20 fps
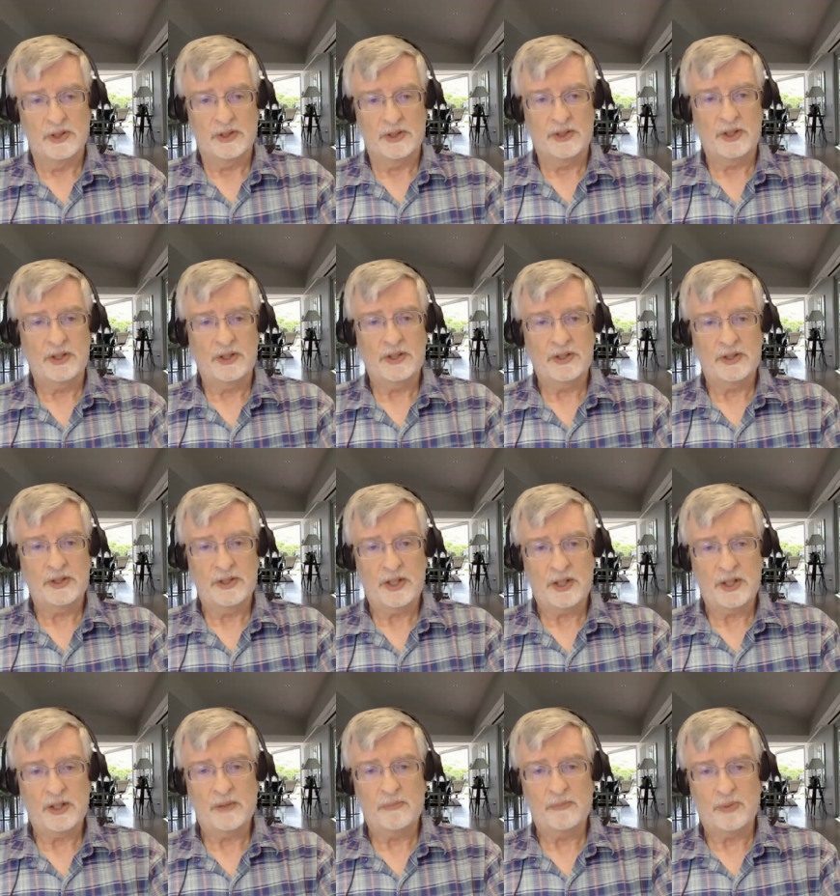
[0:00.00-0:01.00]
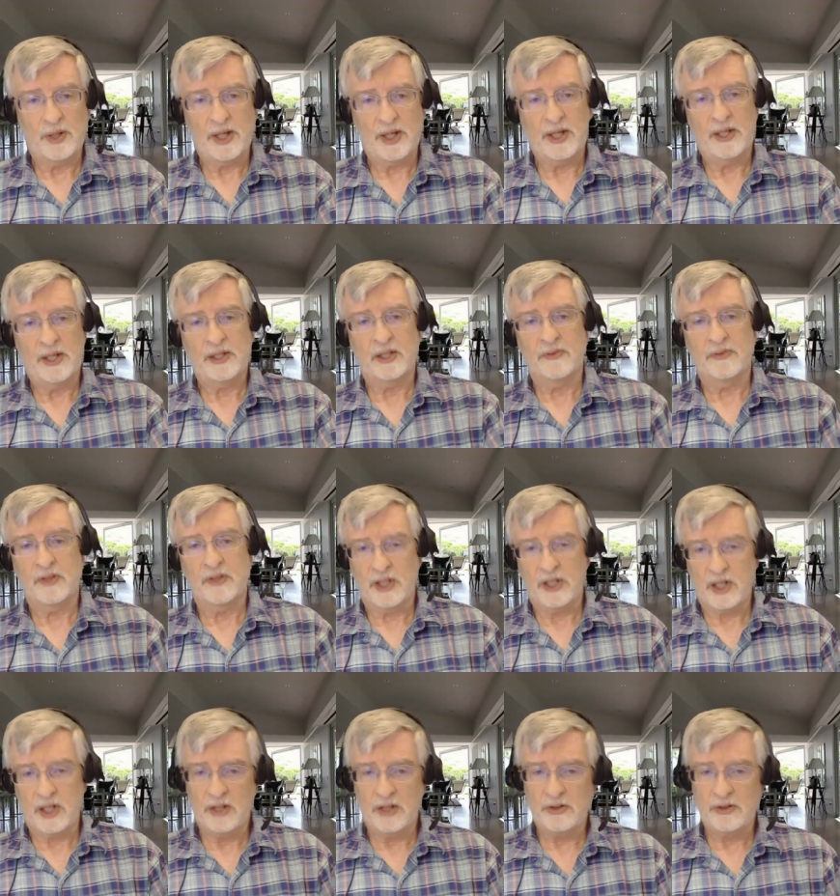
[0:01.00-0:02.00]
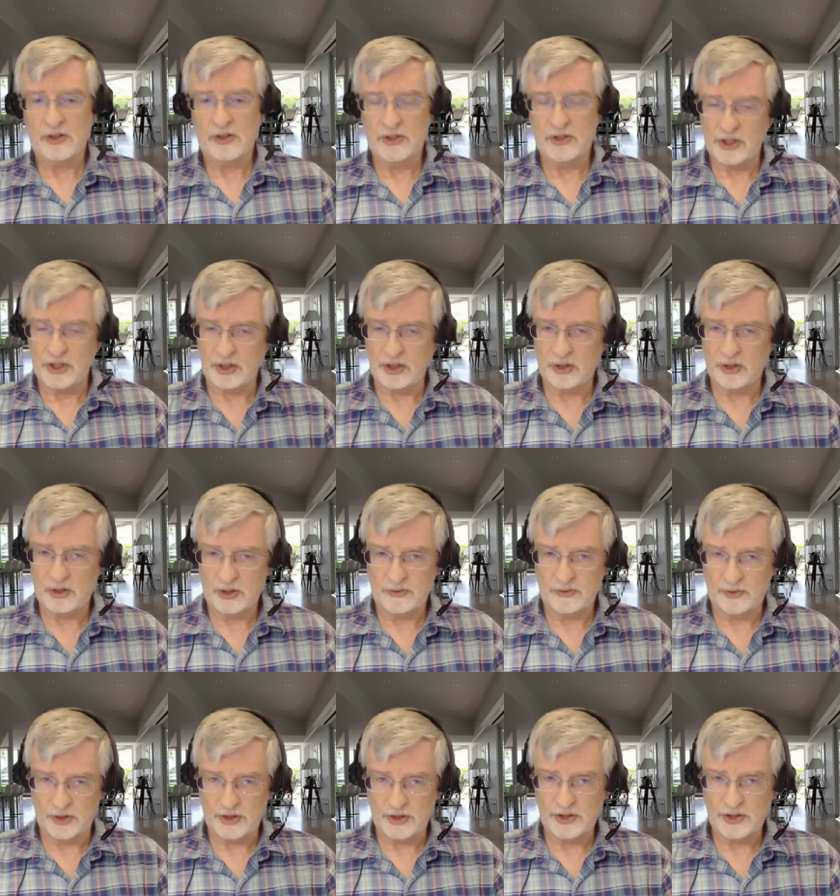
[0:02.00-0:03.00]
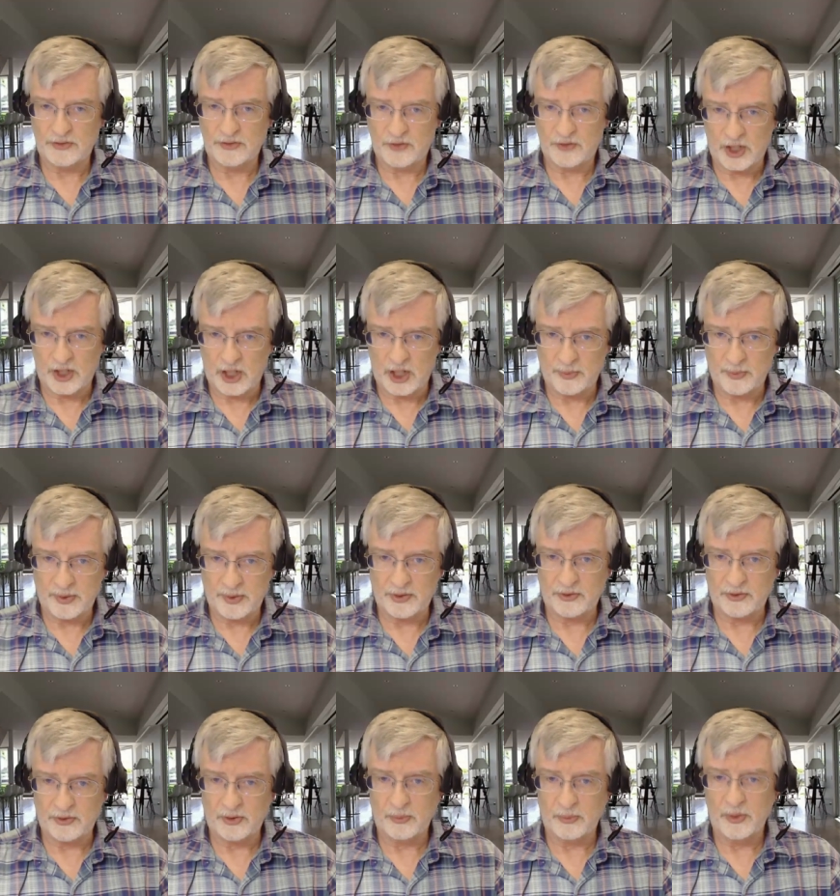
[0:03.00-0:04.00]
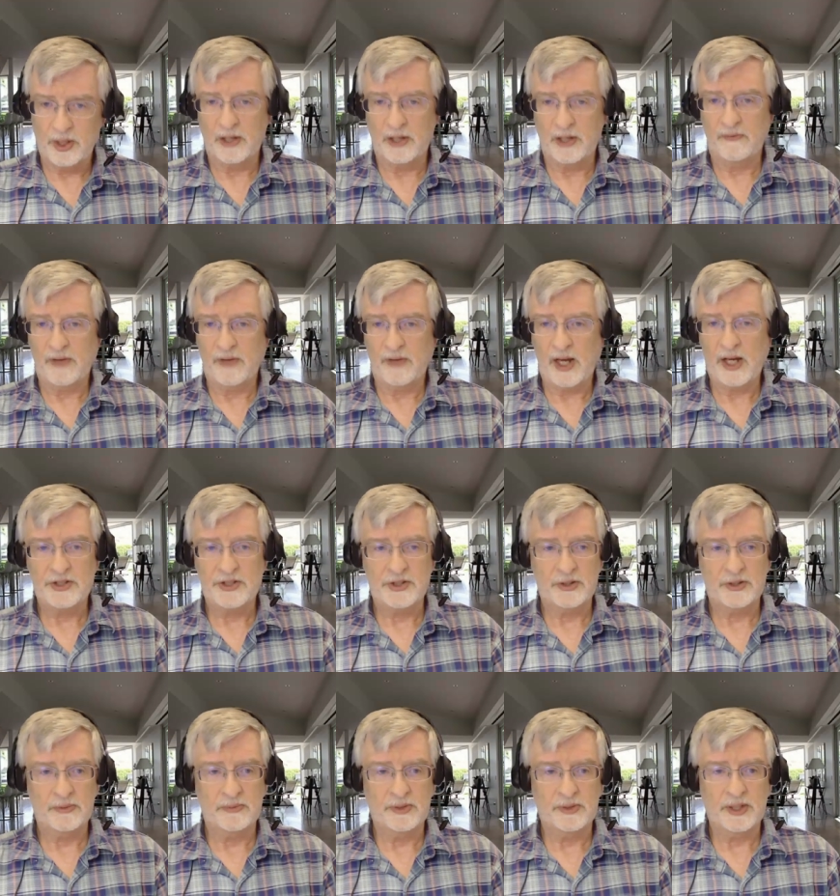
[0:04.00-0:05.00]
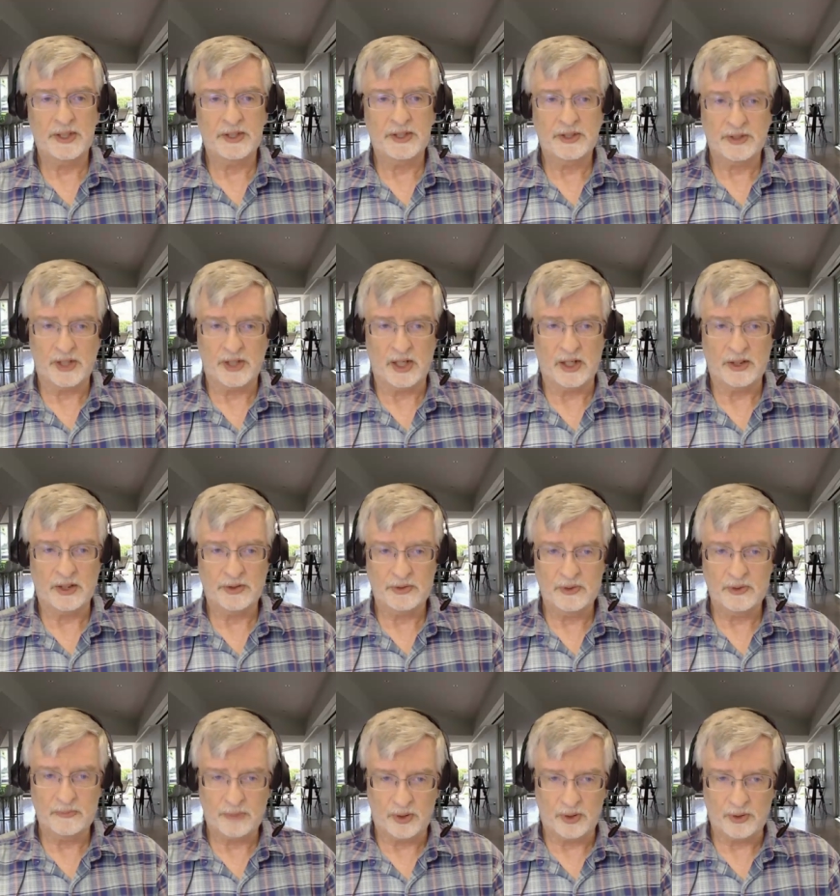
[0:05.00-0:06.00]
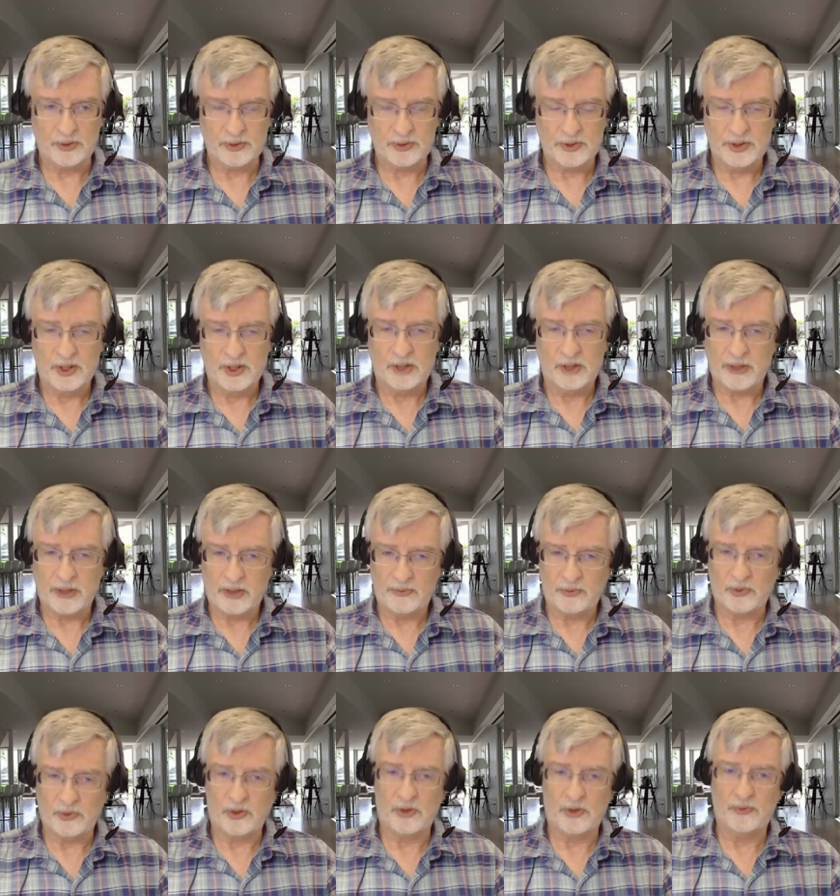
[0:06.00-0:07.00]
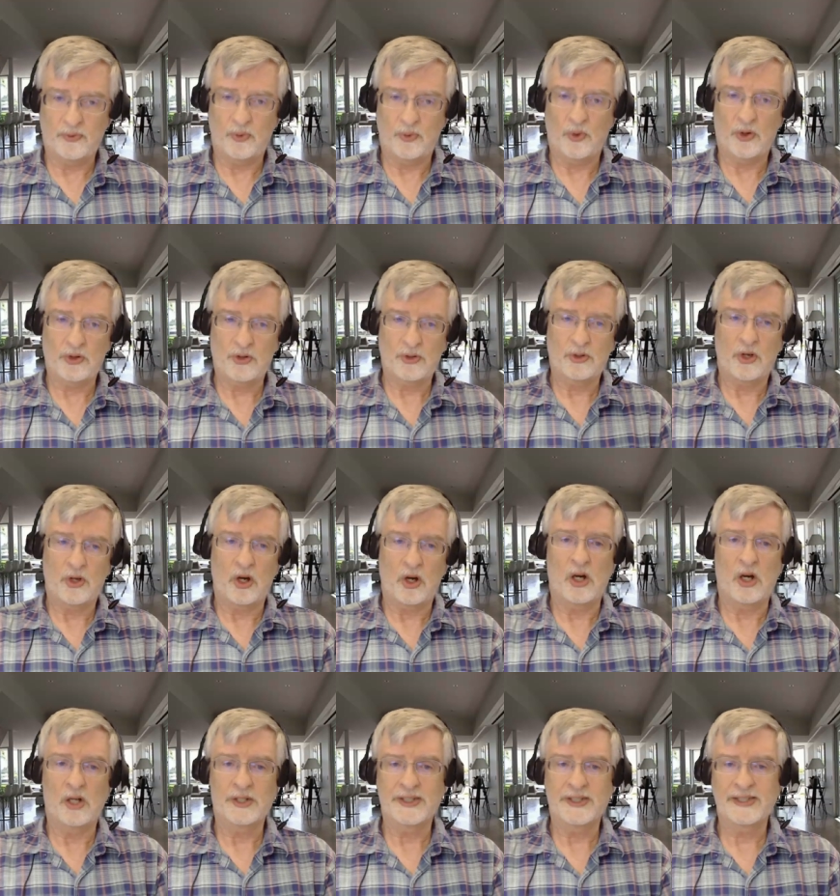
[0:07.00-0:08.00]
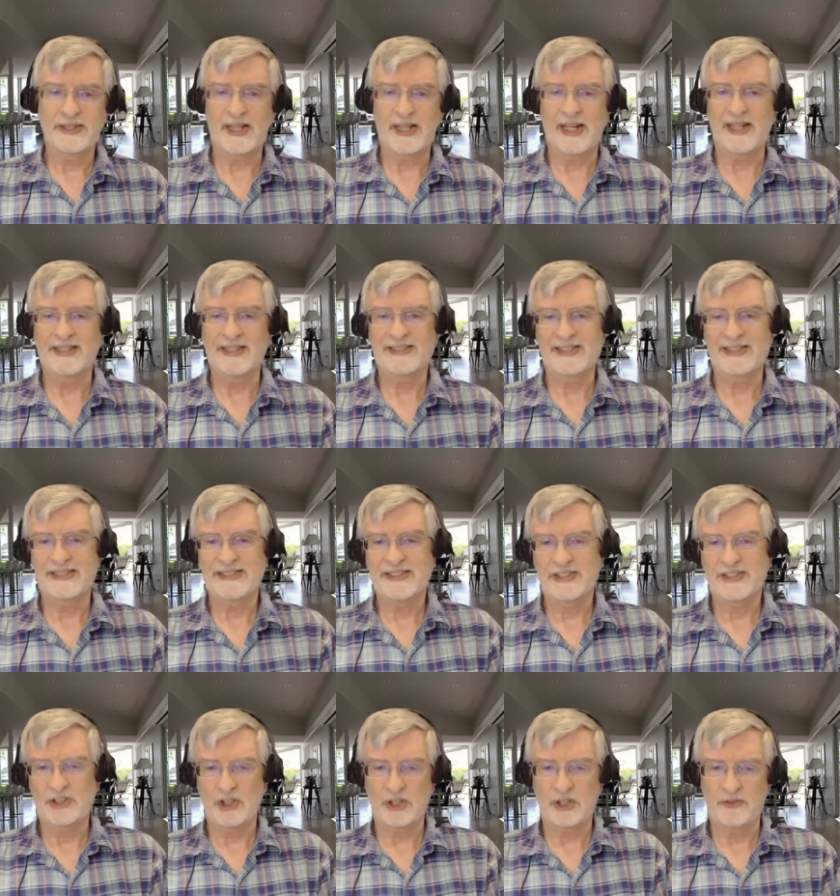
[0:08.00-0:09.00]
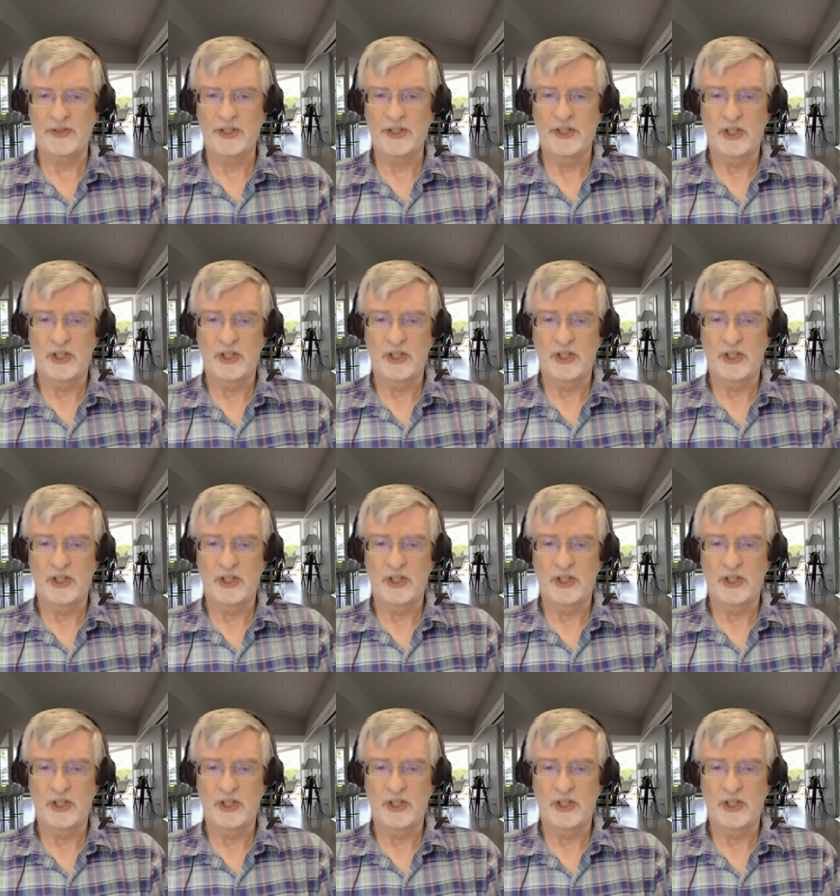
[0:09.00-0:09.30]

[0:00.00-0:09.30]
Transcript: This is their brand of a kinder, gentler version of communism and fascism they desire to impose by force on all disguised as achieving